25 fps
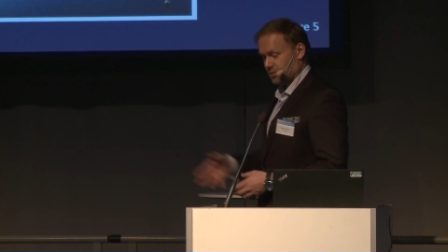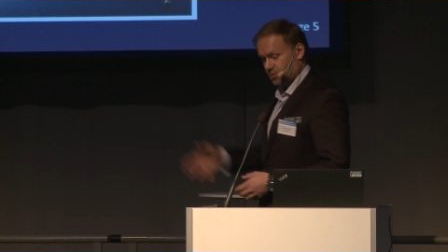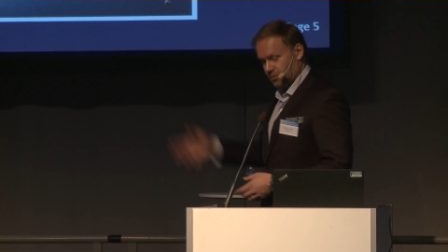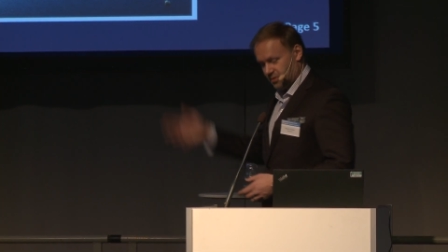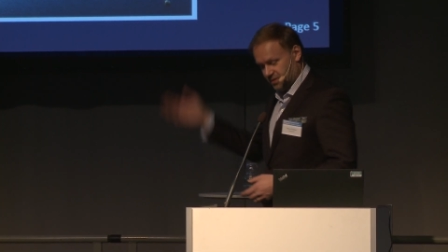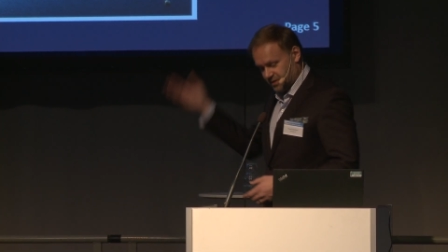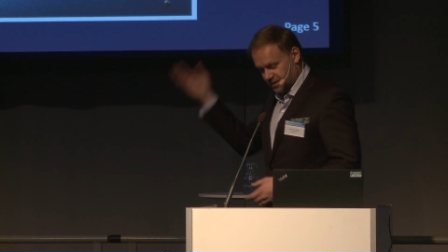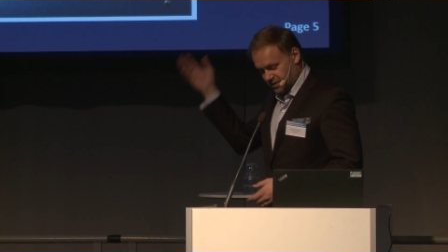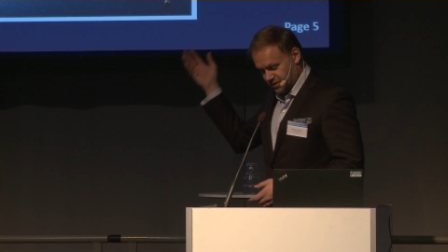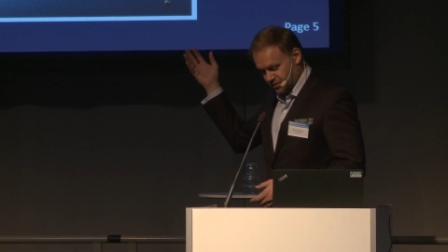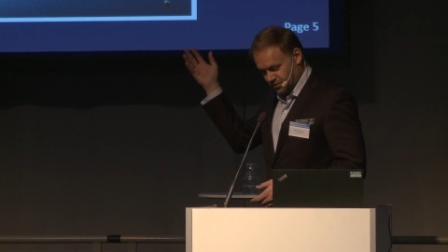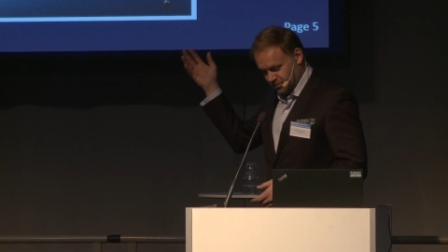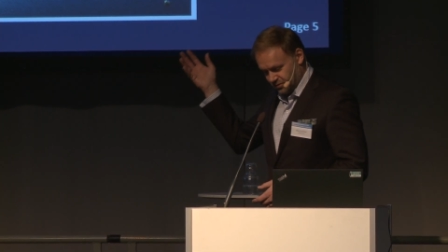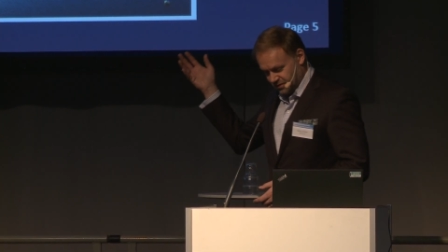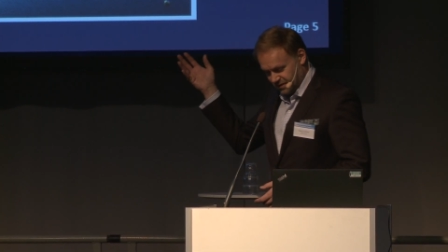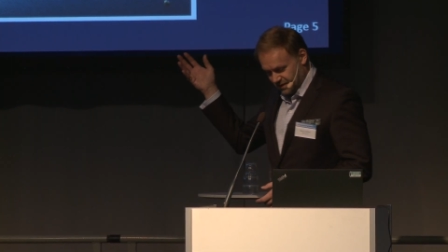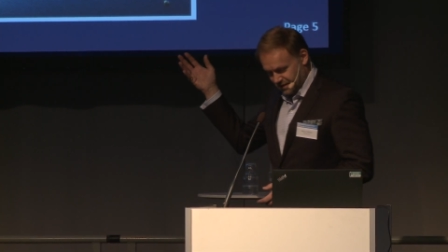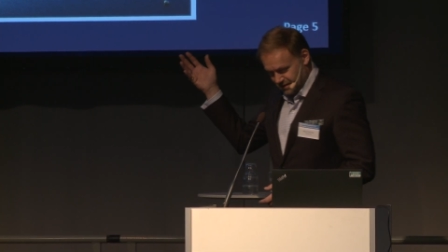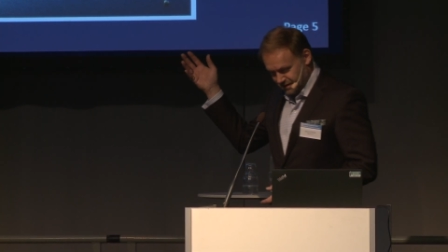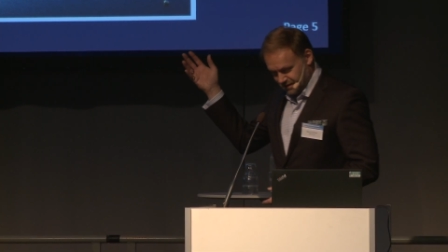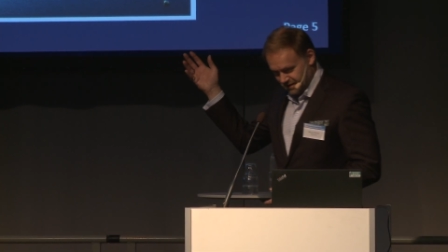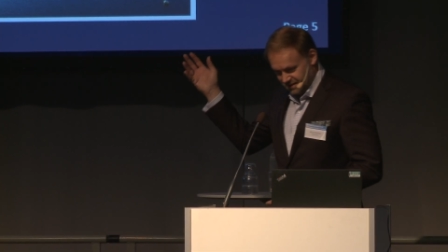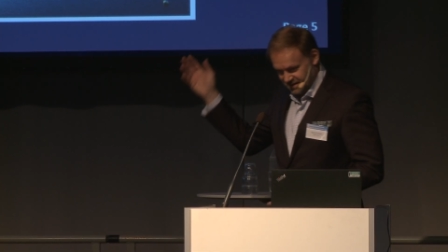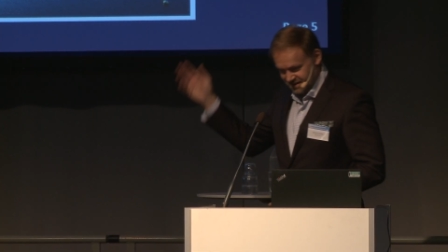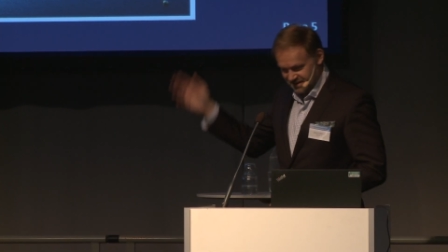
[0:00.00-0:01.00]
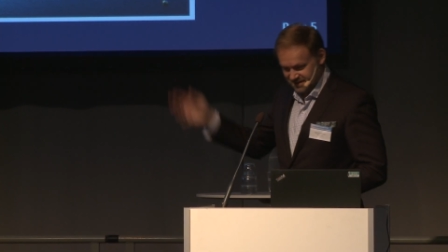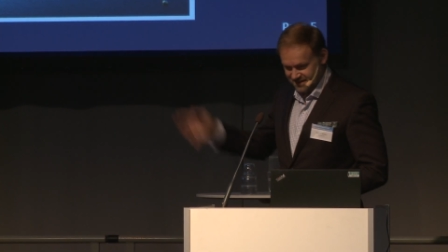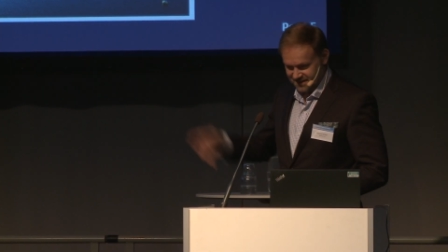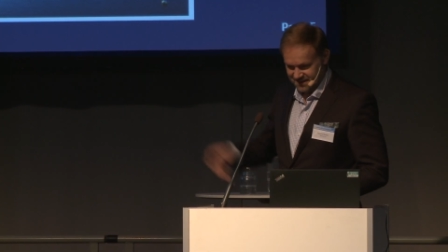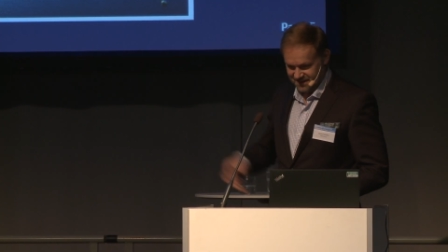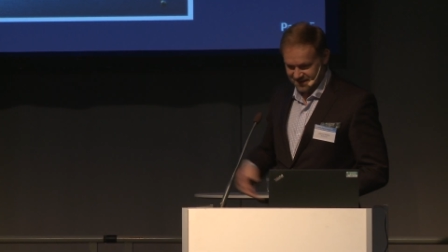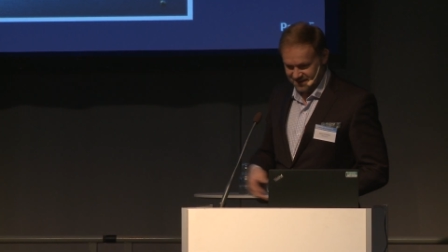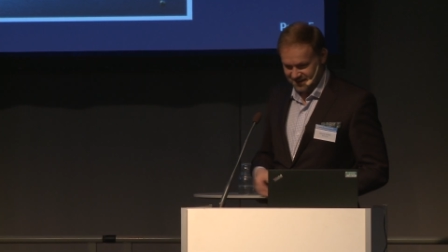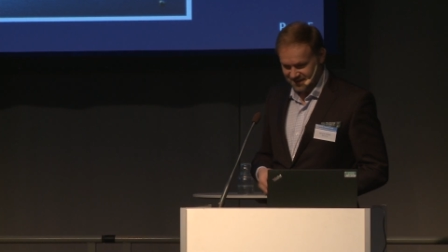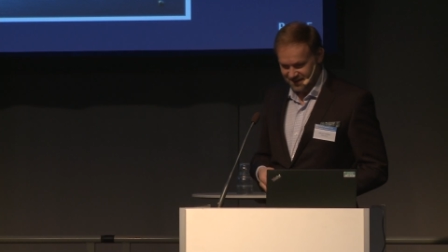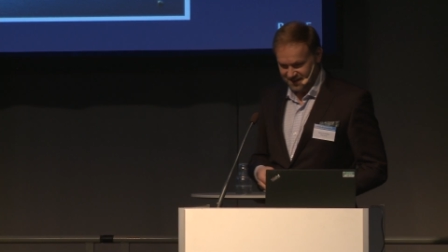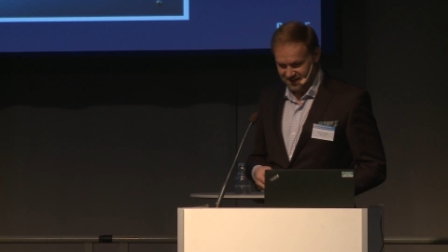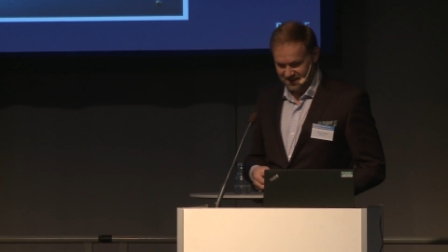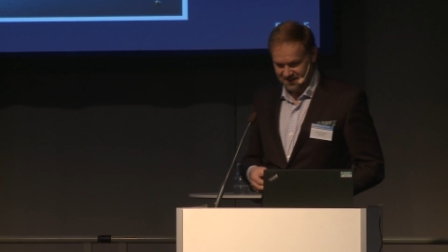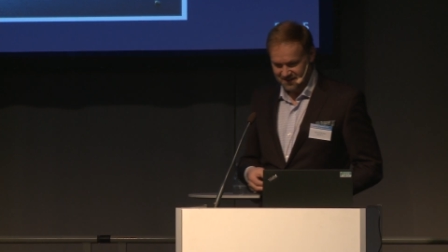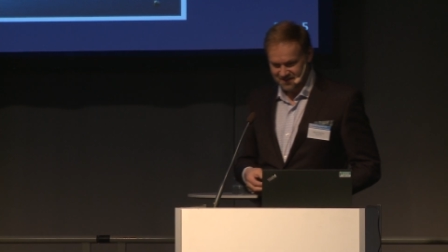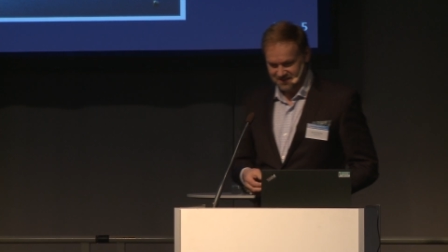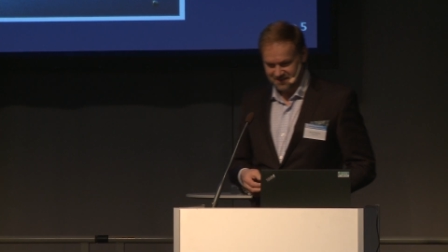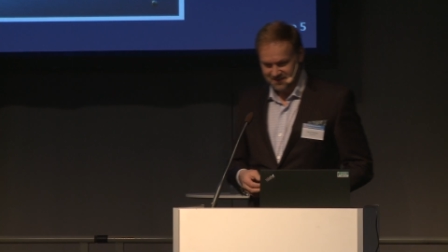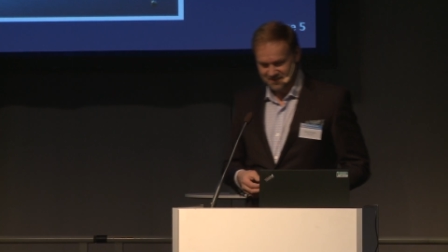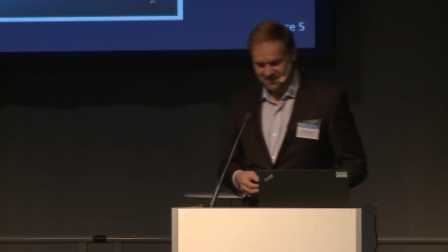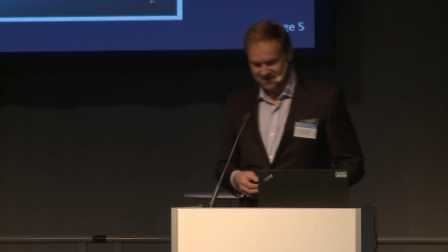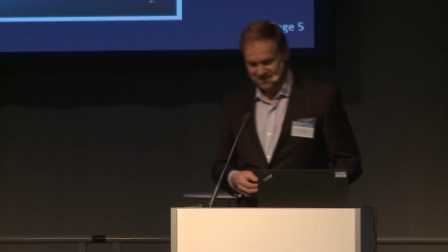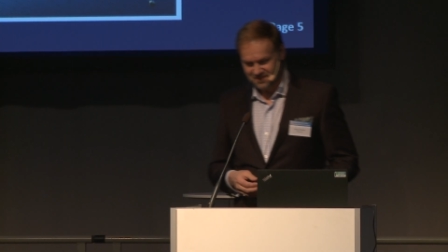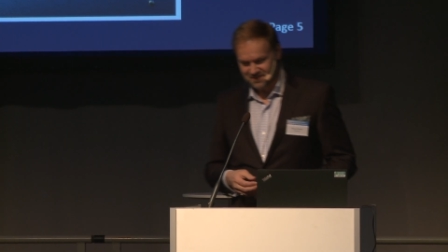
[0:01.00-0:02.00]
Hurtigruten. Uh,
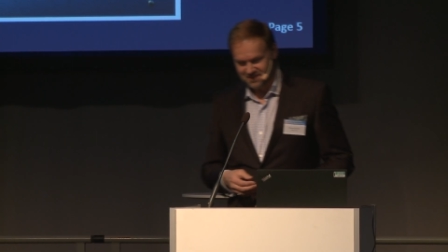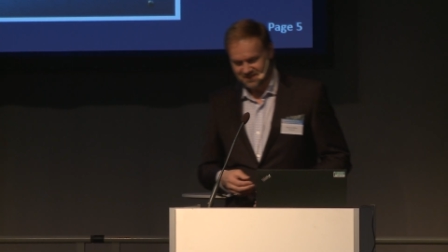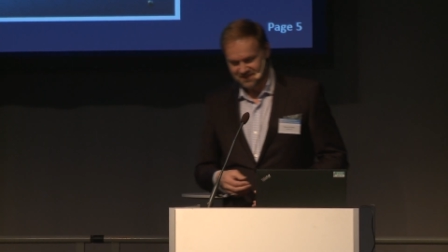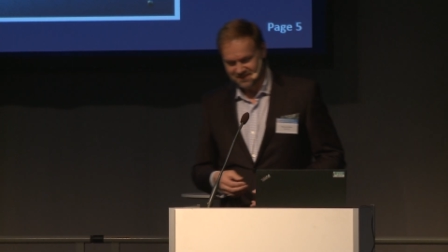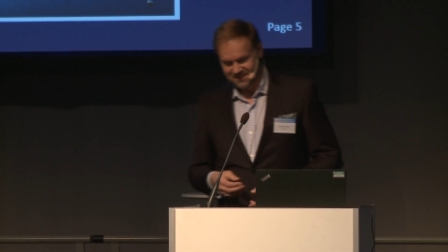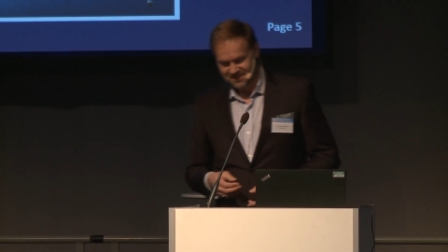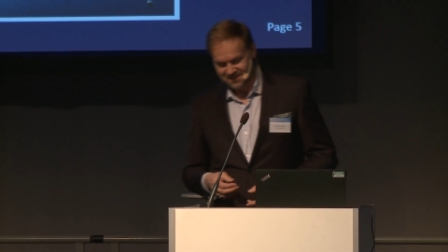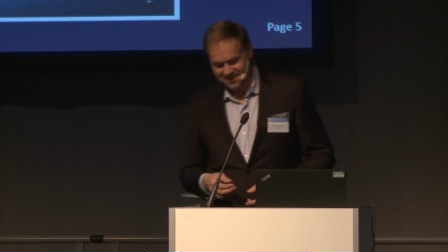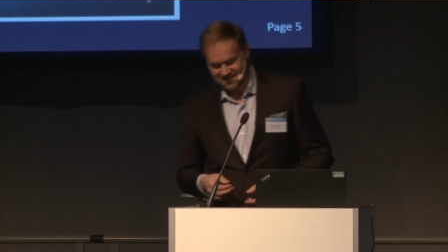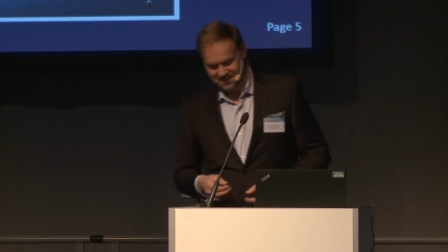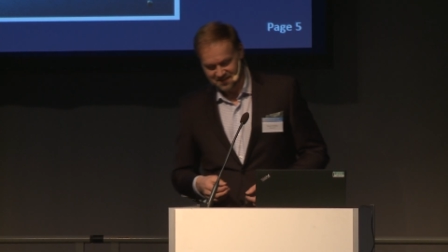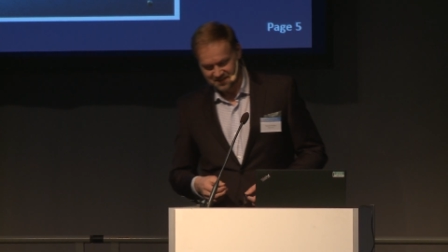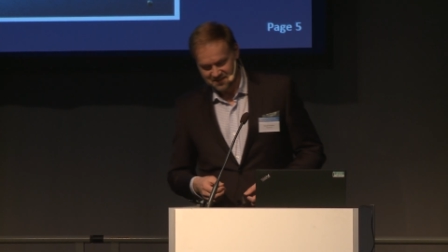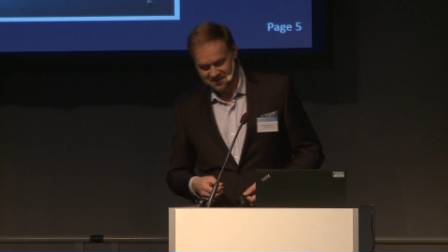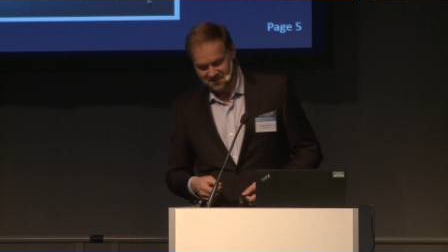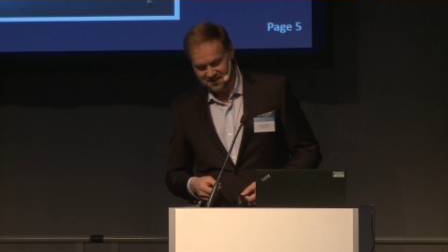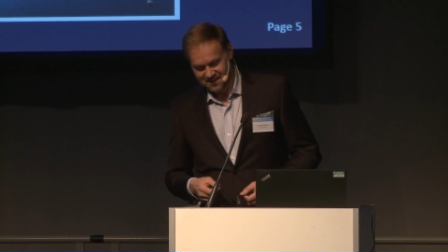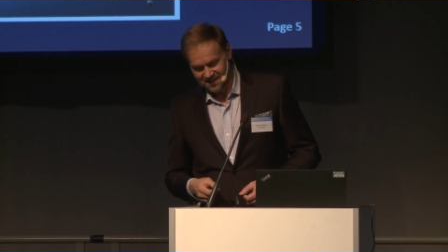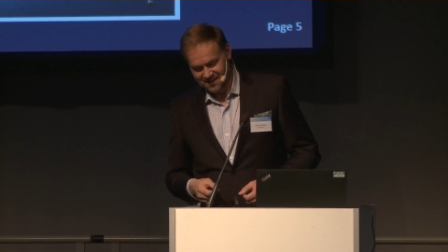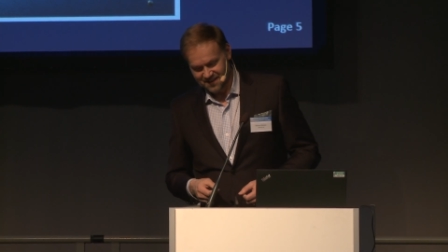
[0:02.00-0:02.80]
it's it's a